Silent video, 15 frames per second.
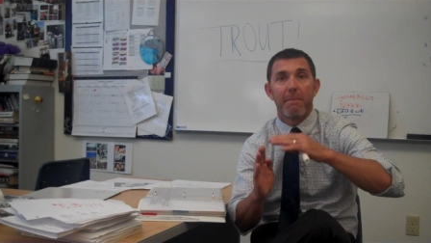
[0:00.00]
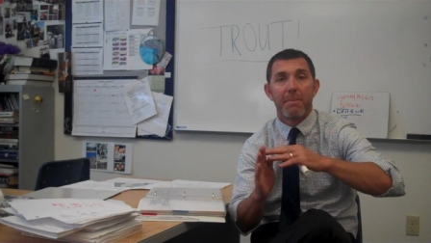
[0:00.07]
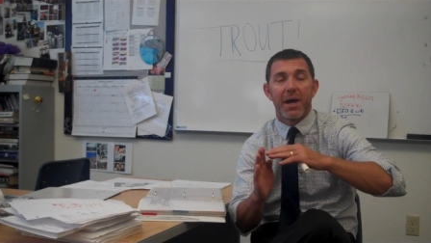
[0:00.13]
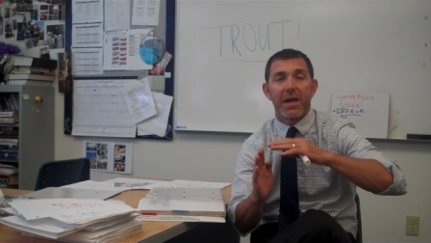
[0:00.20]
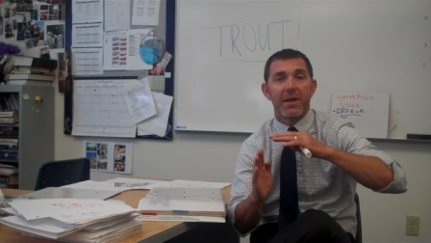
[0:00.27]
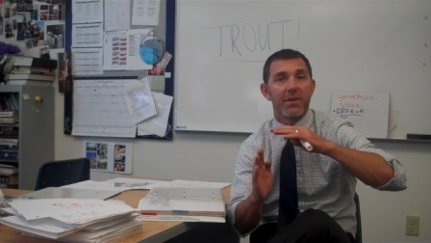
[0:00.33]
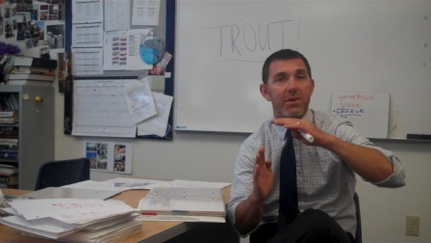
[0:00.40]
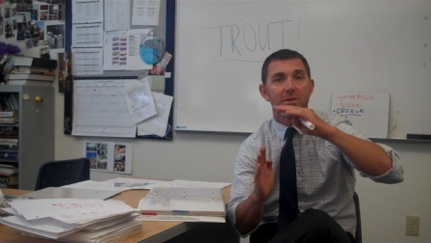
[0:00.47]

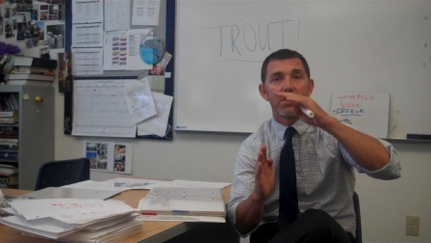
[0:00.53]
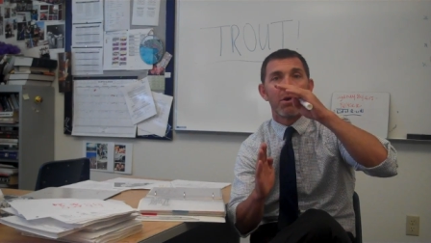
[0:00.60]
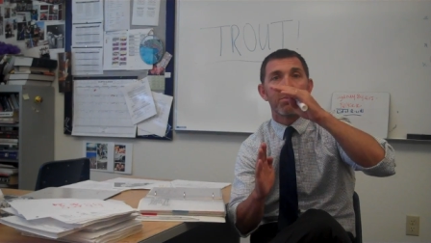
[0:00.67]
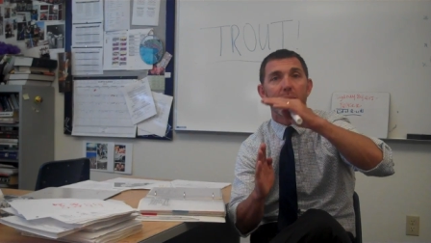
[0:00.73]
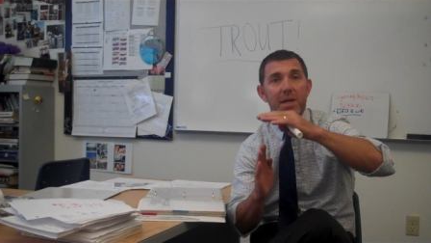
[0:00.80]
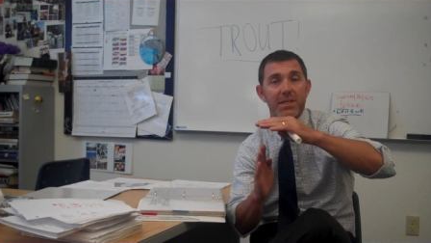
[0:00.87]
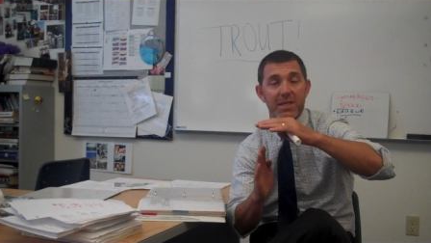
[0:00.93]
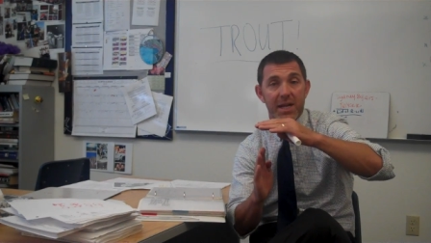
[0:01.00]
But there's no
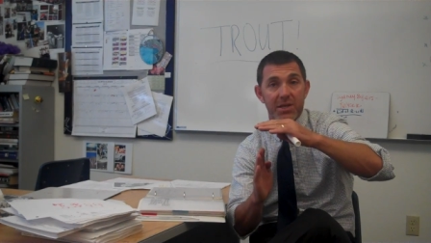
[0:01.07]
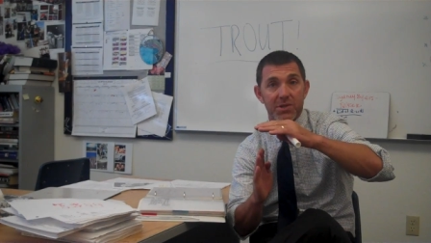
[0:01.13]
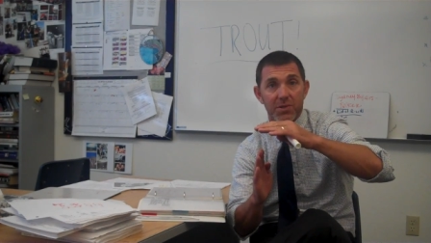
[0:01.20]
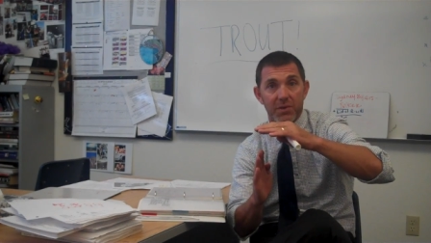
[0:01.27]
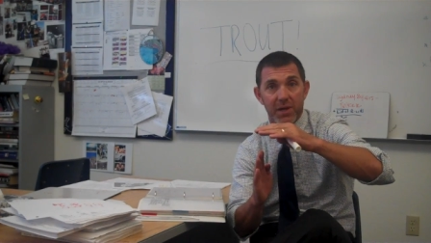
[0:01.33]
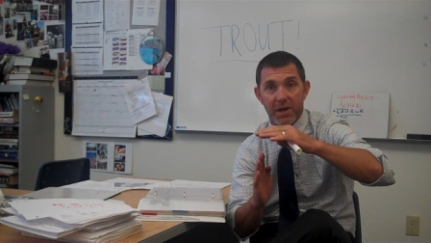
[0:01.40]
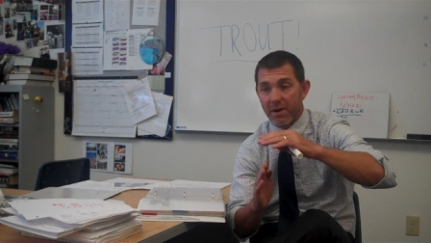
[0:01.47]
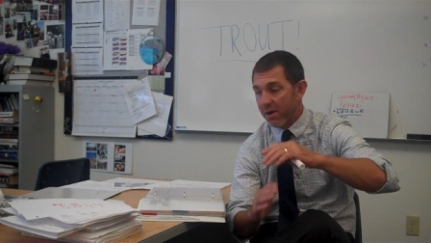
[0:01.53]

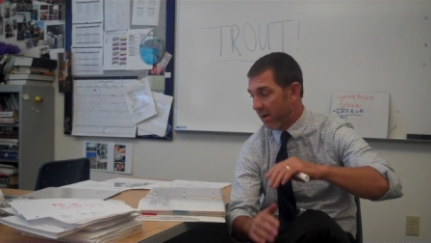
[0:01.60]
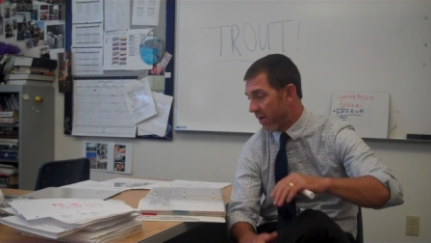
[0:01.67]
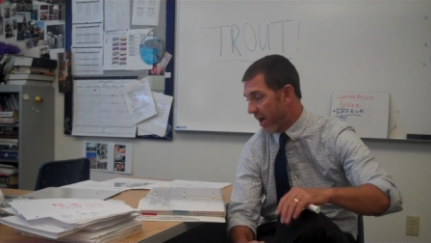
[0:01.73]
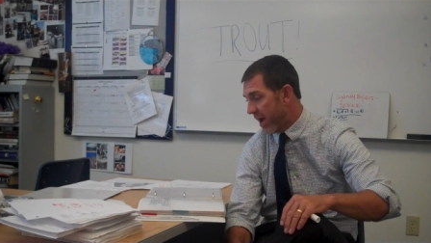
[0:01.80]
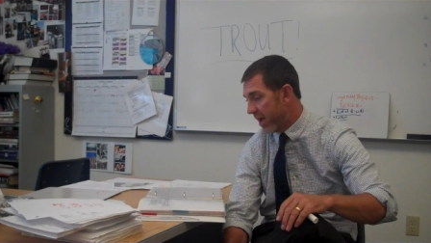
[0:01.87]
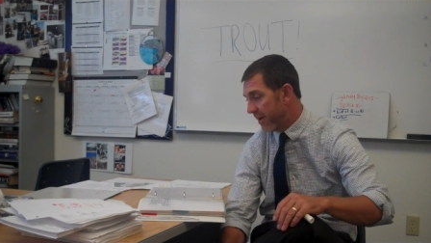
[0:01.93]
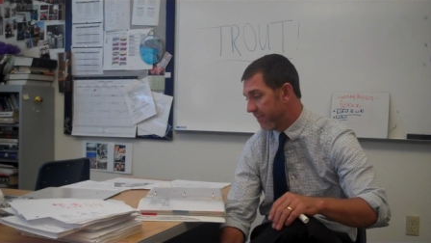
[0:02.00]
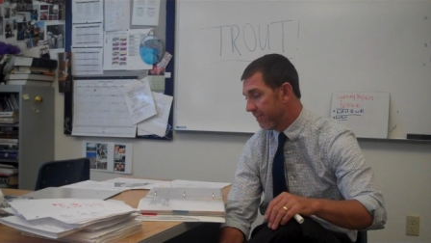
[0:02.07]
presidential year, all
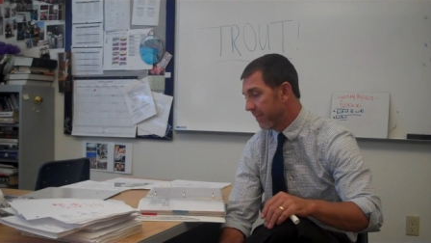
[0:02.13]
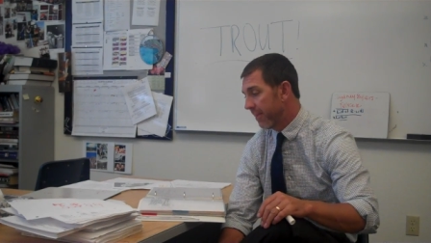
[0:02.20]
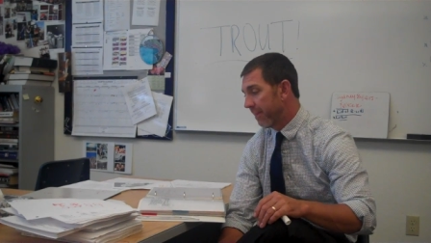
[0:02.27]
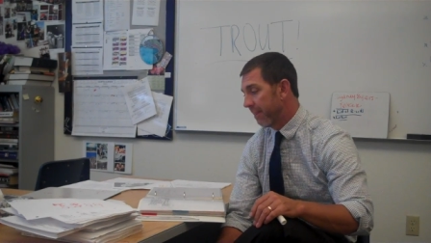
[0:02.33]
right?